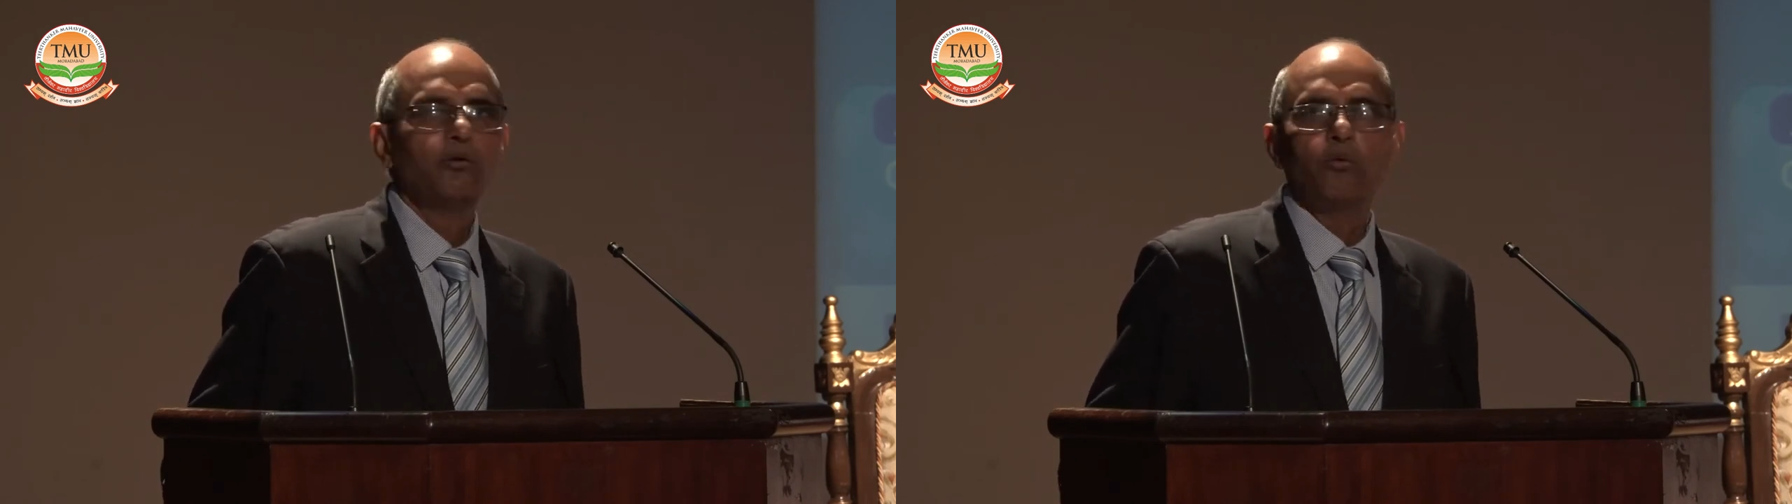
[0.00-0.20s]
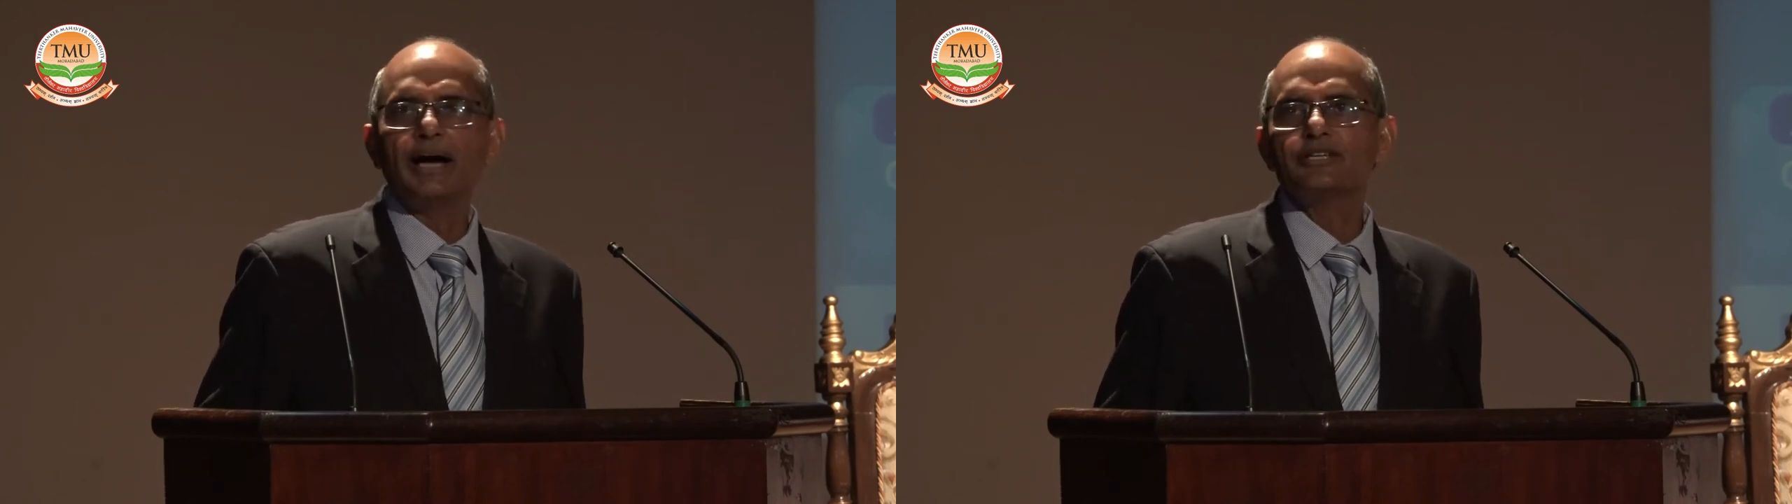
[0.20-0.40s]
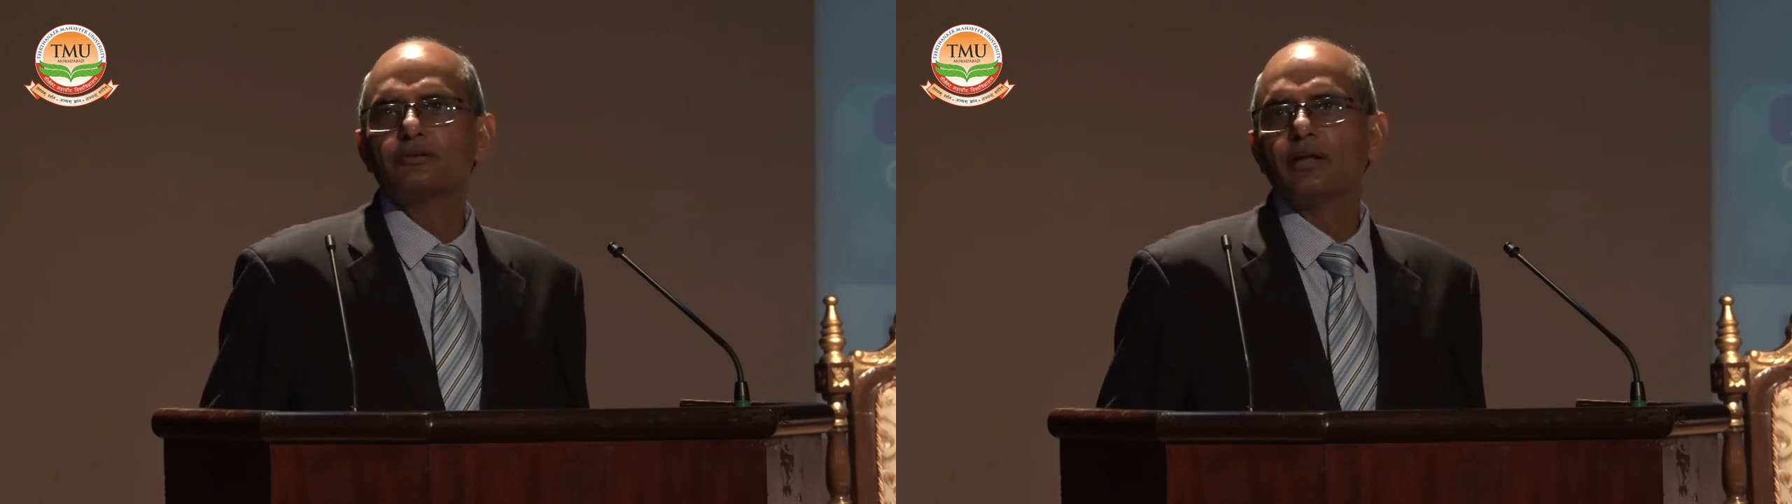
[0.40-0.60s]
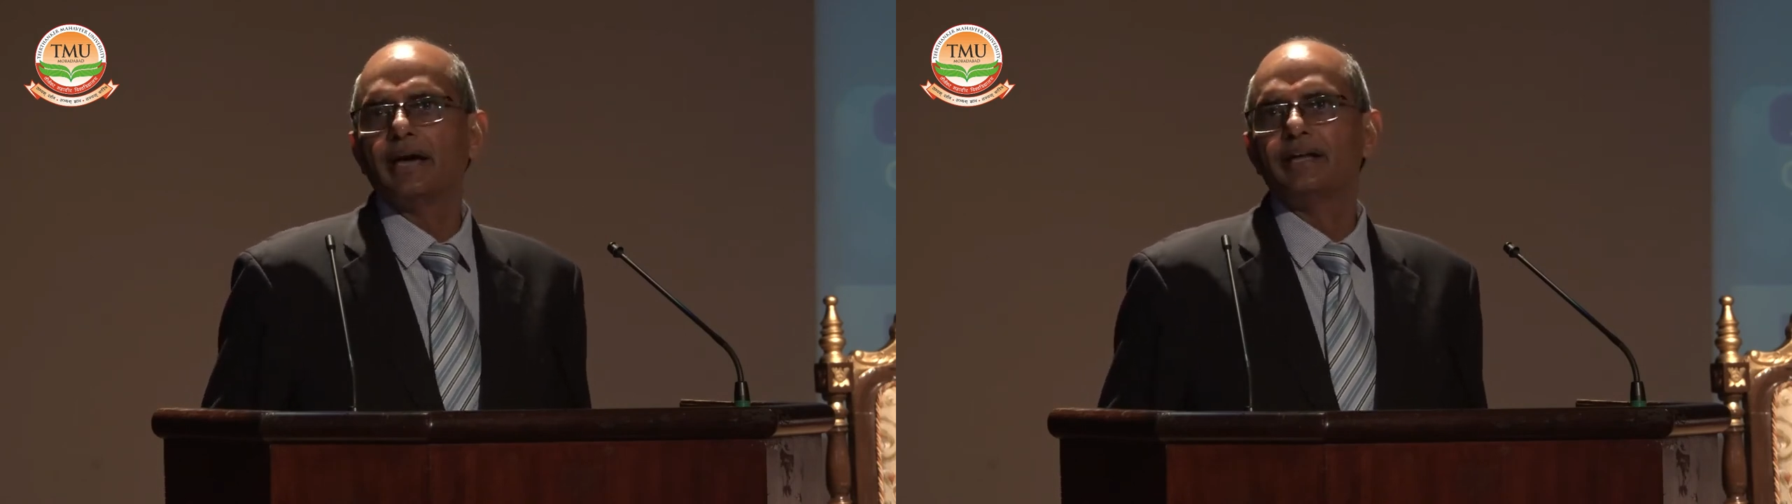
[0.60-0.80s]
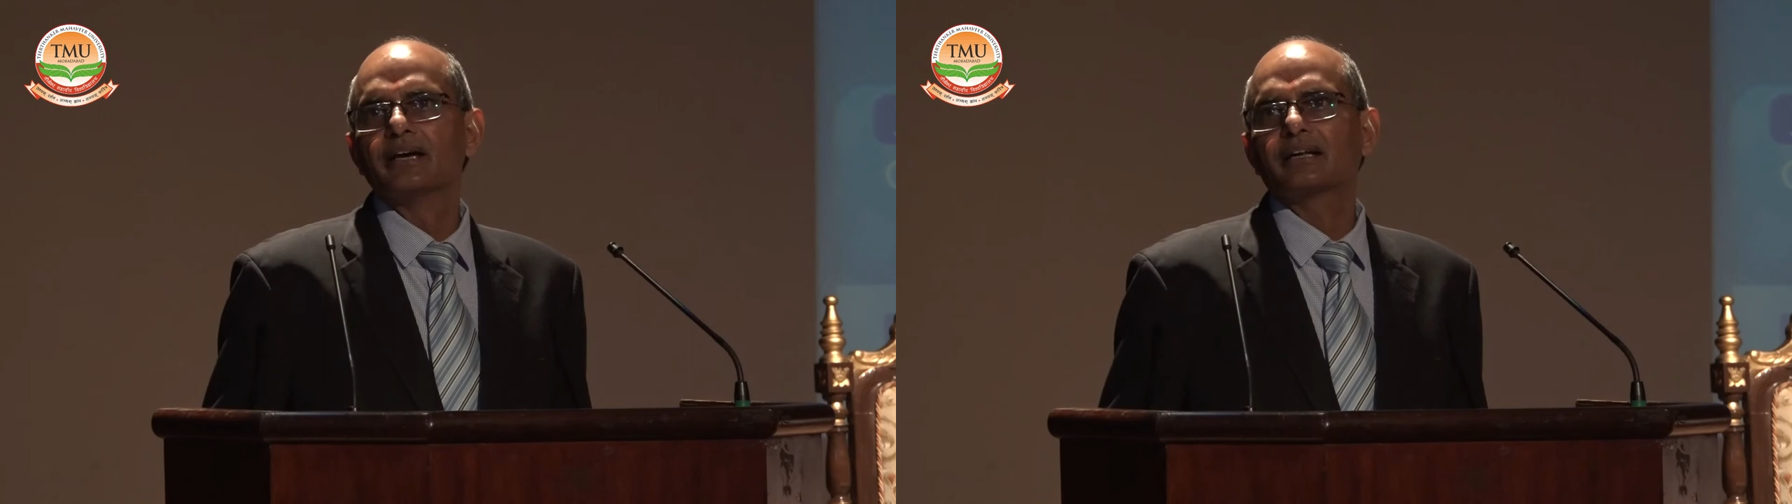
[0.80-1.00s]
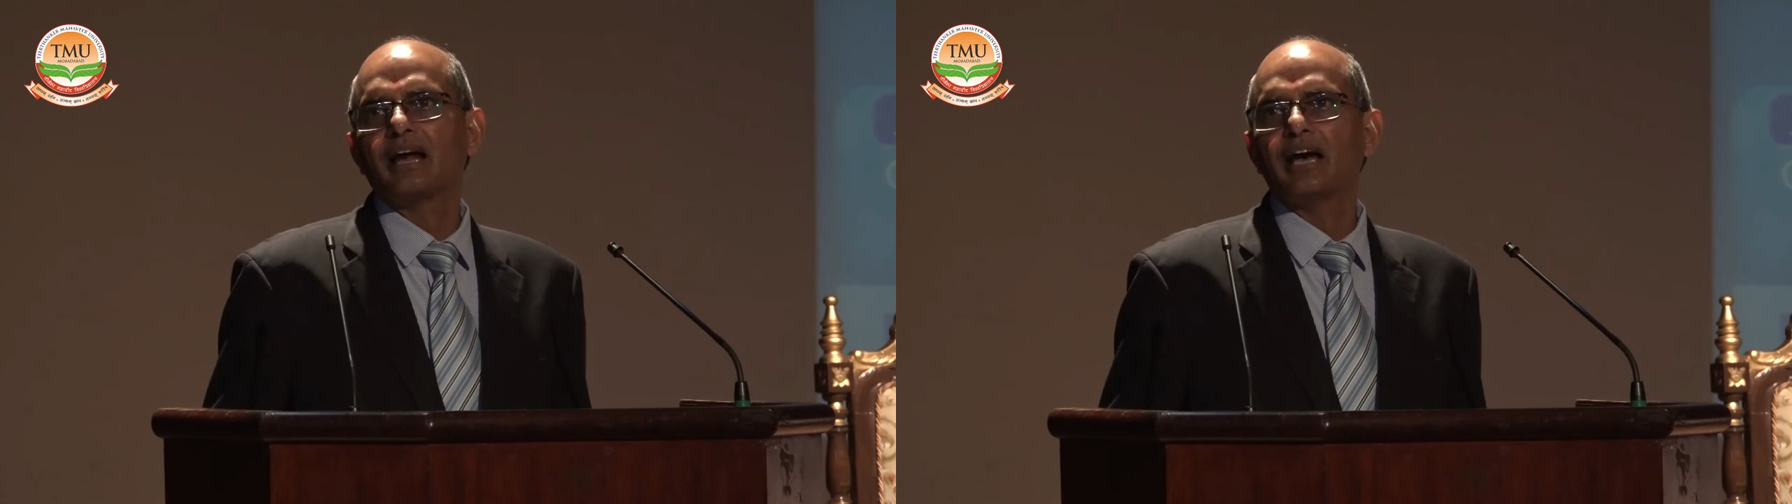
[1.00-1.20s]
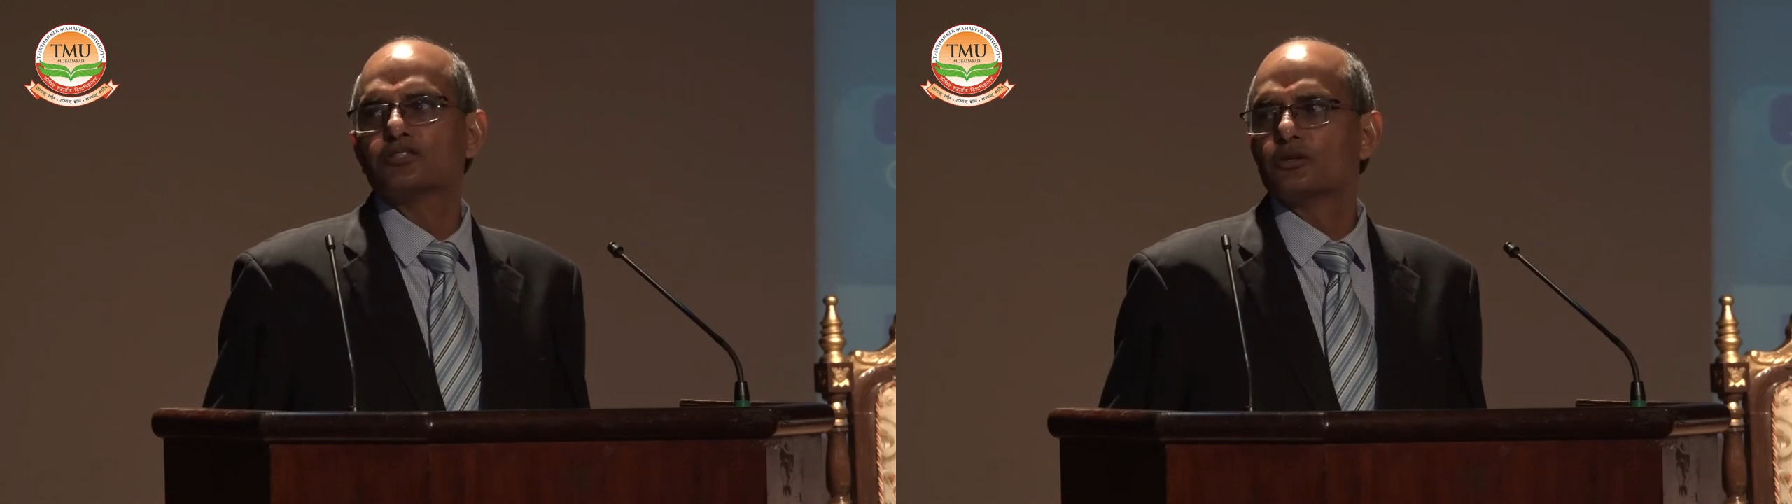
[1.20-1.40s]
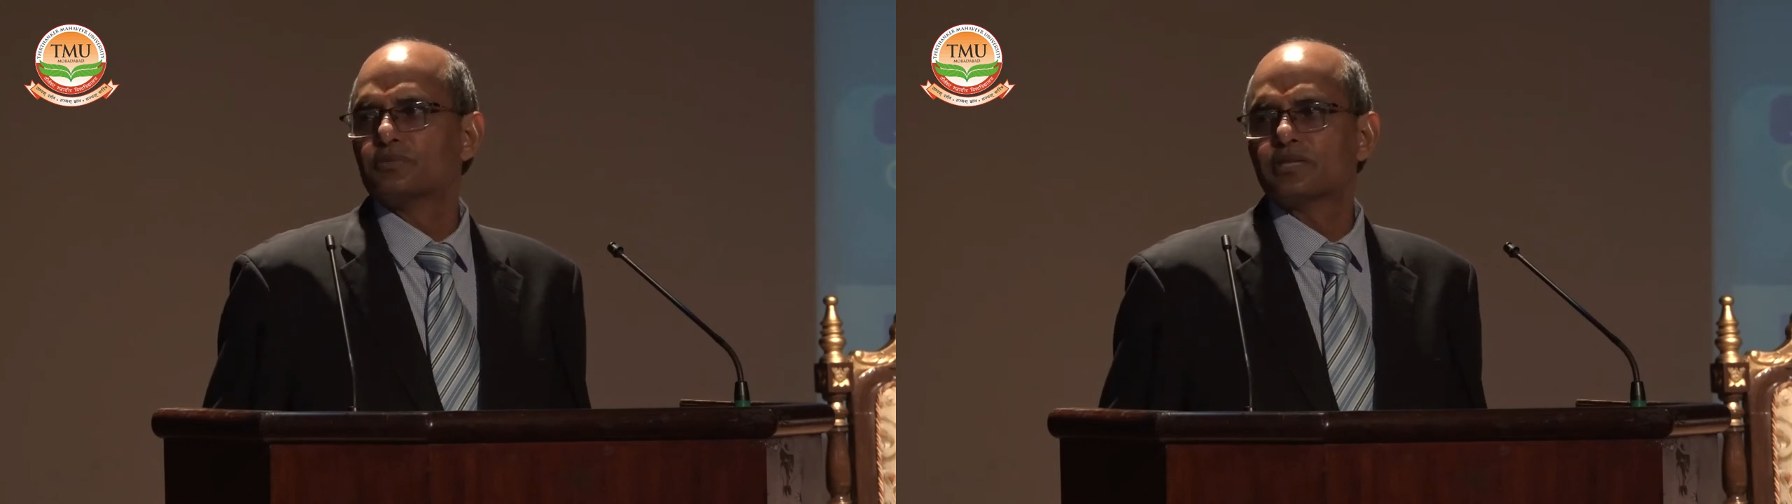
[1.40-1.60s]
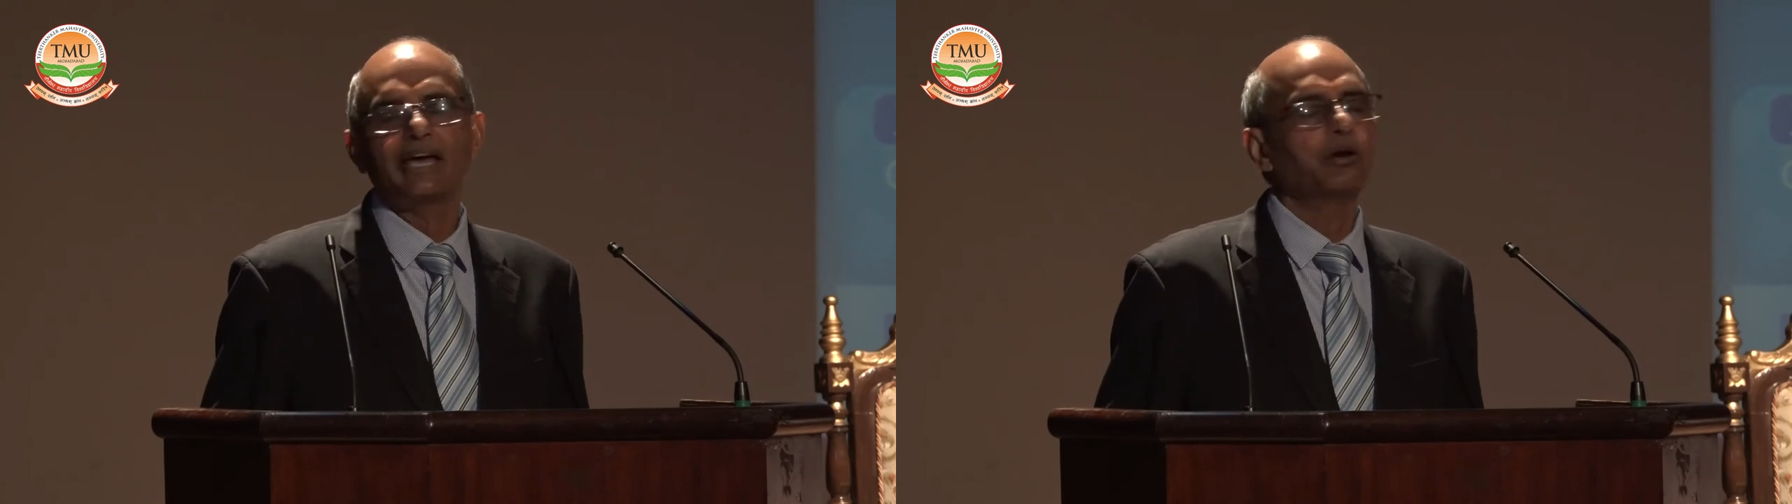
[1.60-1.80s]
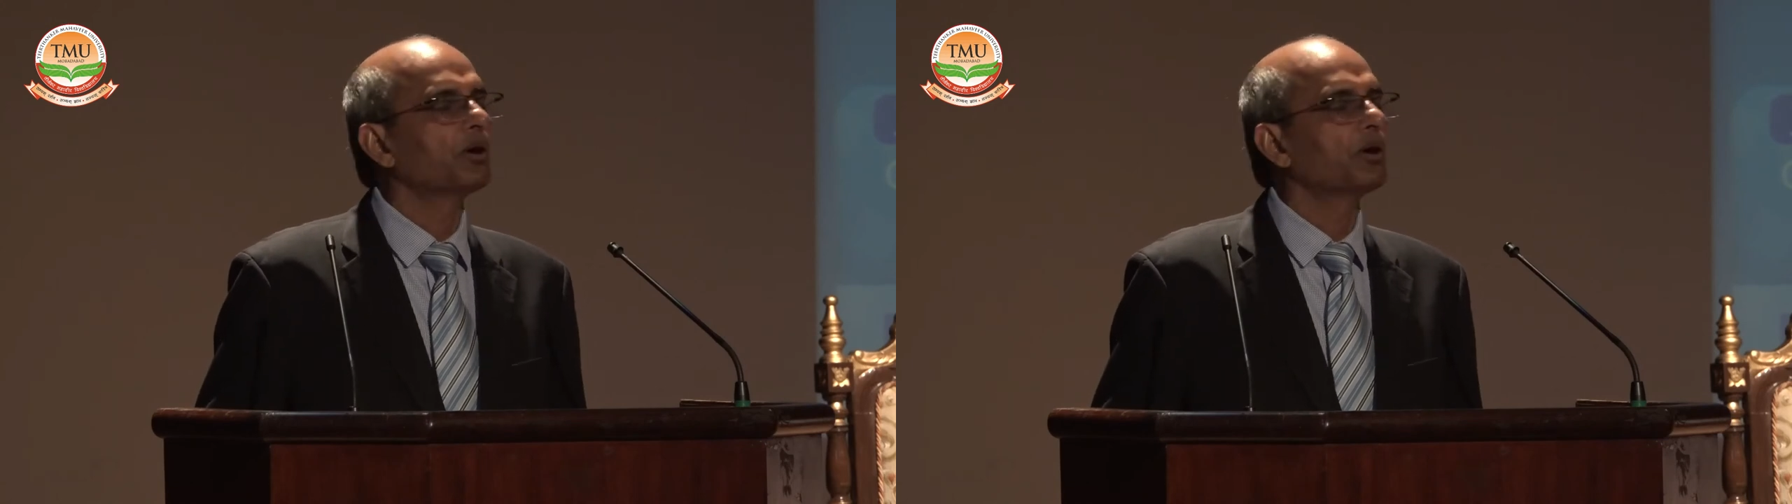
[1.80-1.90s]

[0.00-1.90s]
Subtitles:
Why should I in the classroom say